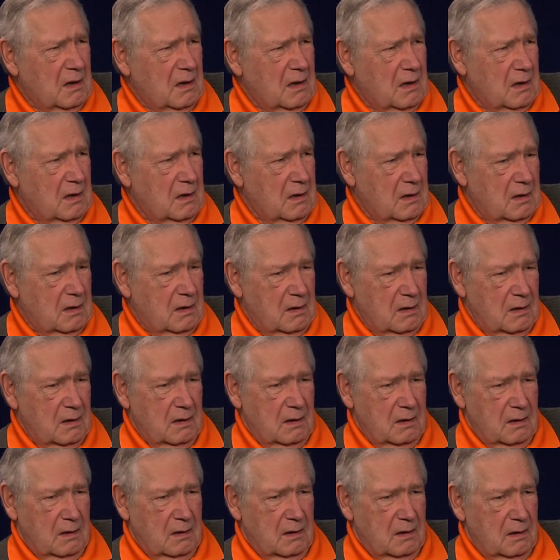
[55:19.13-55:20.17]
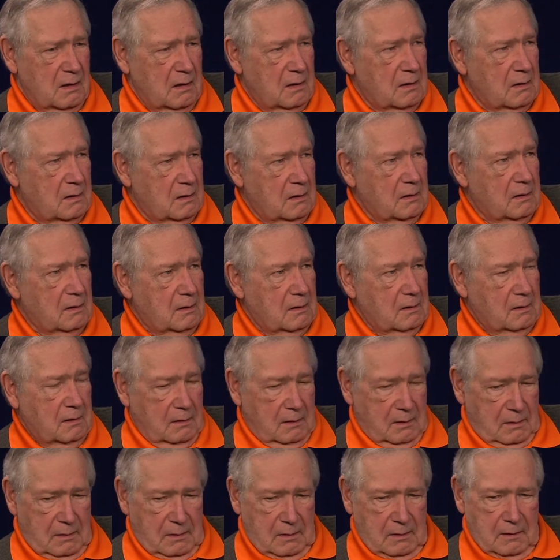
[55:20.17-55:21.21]
But here's the thing
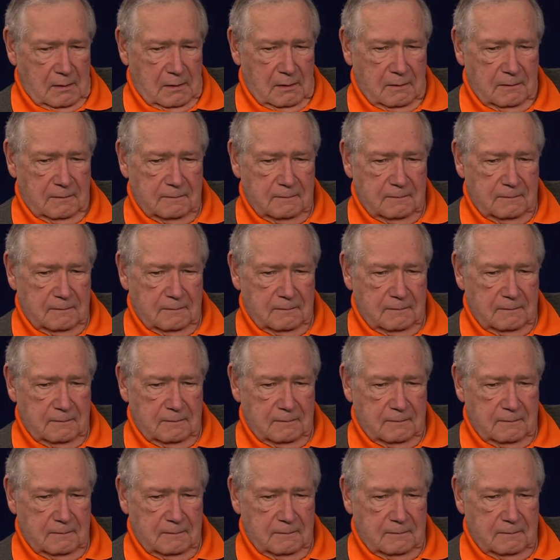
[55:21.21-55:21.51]
take the